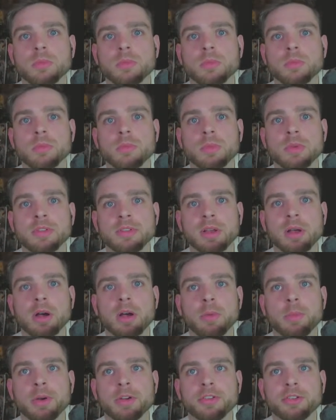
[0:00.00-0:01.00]
Is it a high
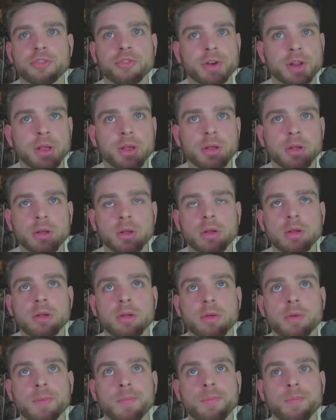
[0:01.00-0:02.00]
pressure trigger
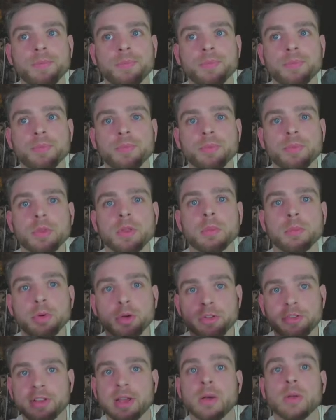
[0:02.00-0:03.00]
that
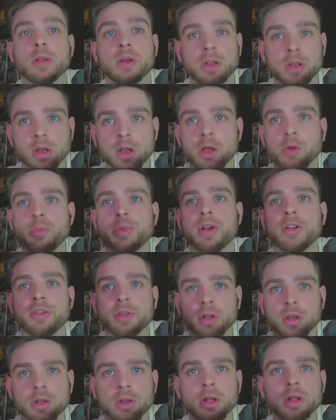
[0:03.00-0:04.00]
puts out like low pressure,
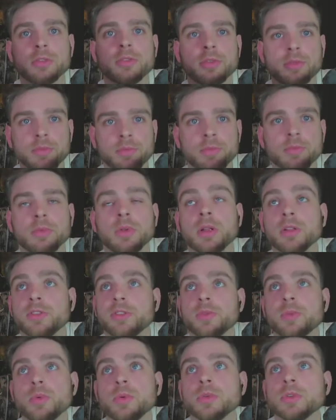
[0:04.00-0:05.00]
like lots
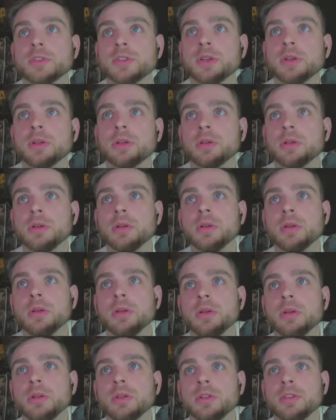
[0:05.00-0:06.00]
of water?
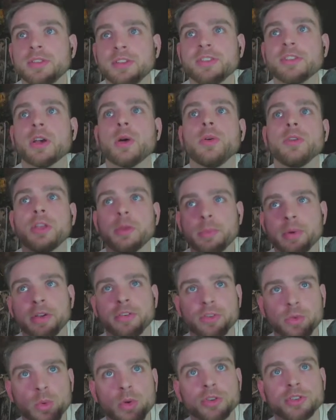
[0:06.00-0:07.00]
Does this go on your
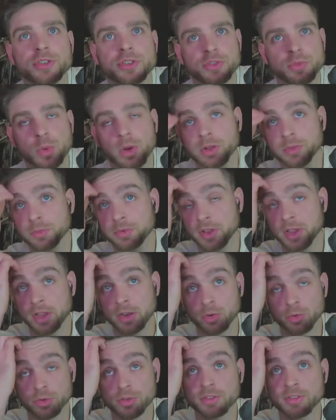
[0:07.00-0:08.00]
pressure washer, is what I'm saying,
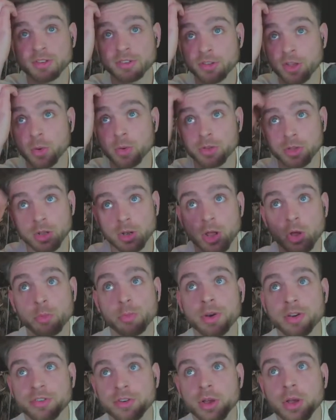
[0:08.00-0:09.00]
or does this go on your low
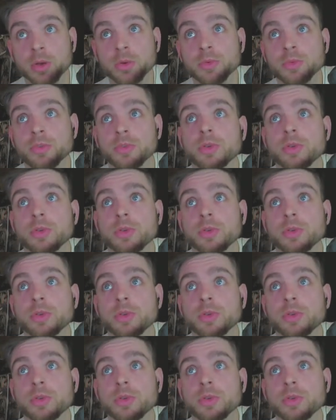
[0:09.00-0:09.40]
pressure hose?